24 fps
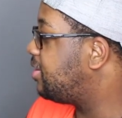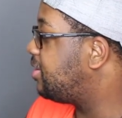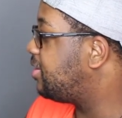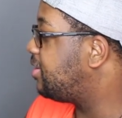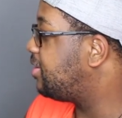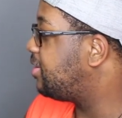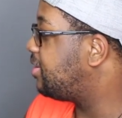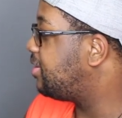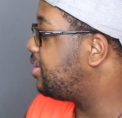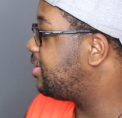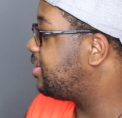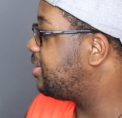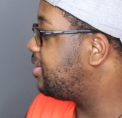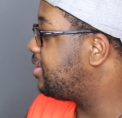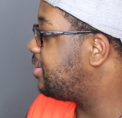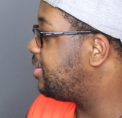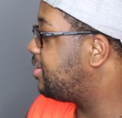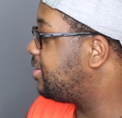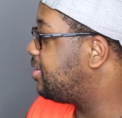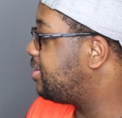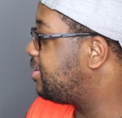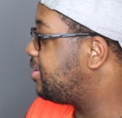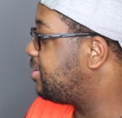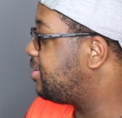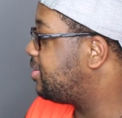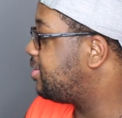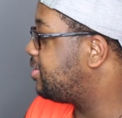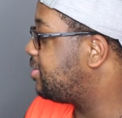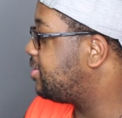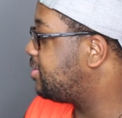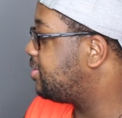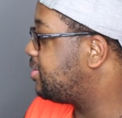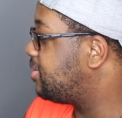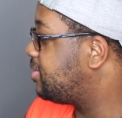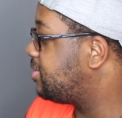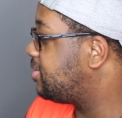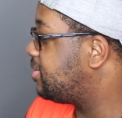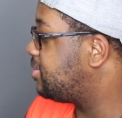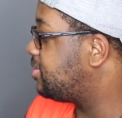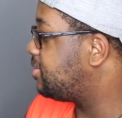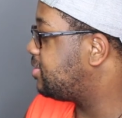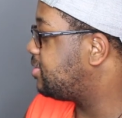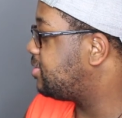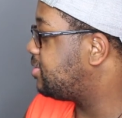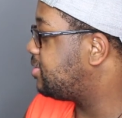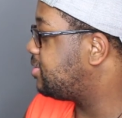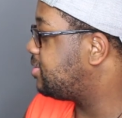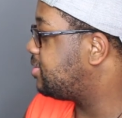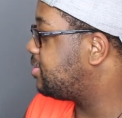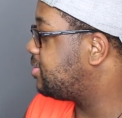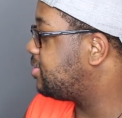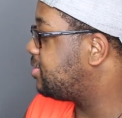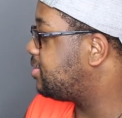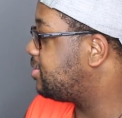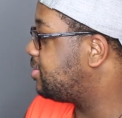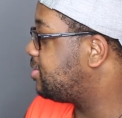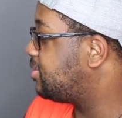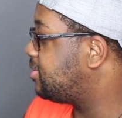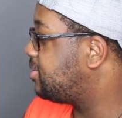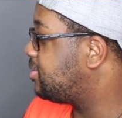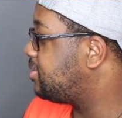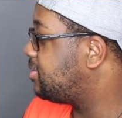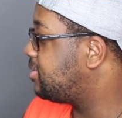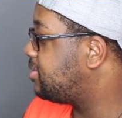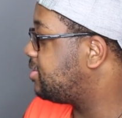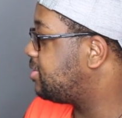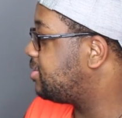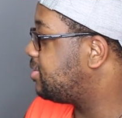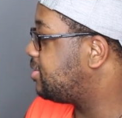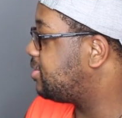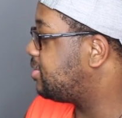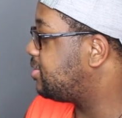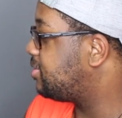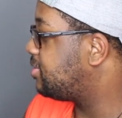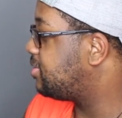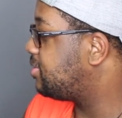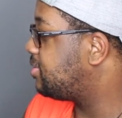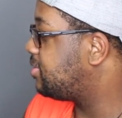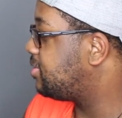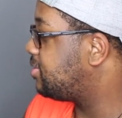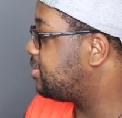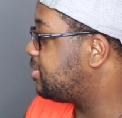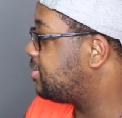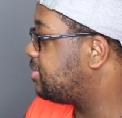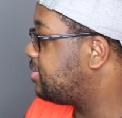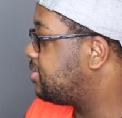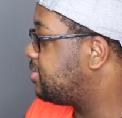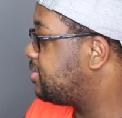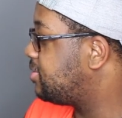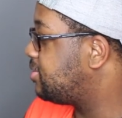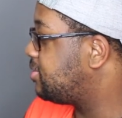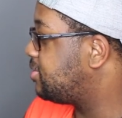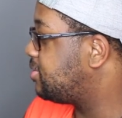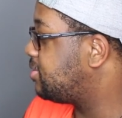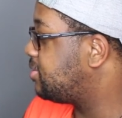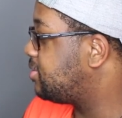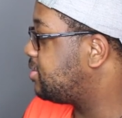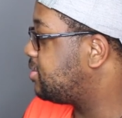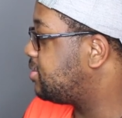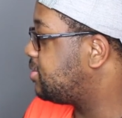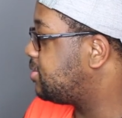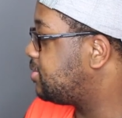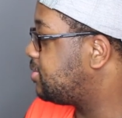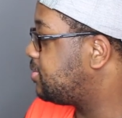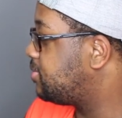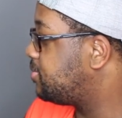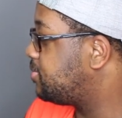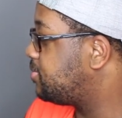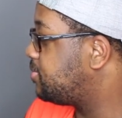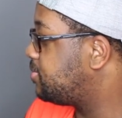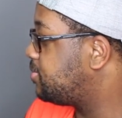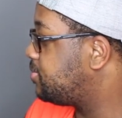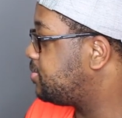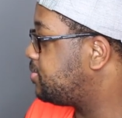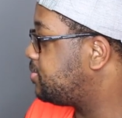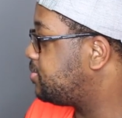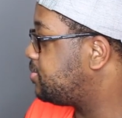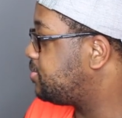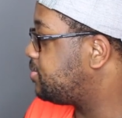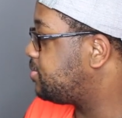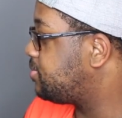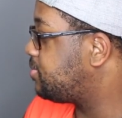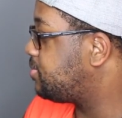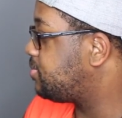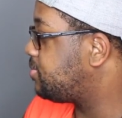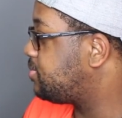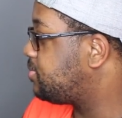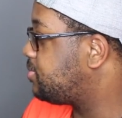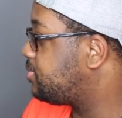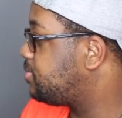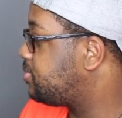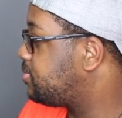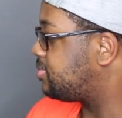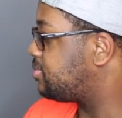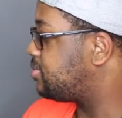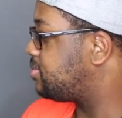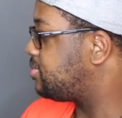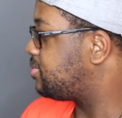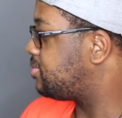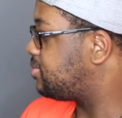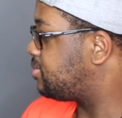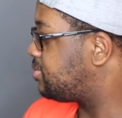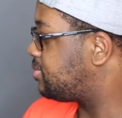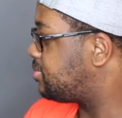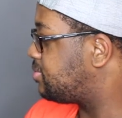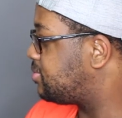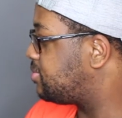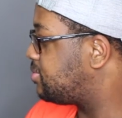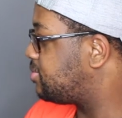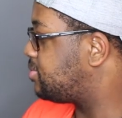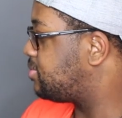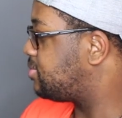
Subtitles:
No one is speaking in this clip.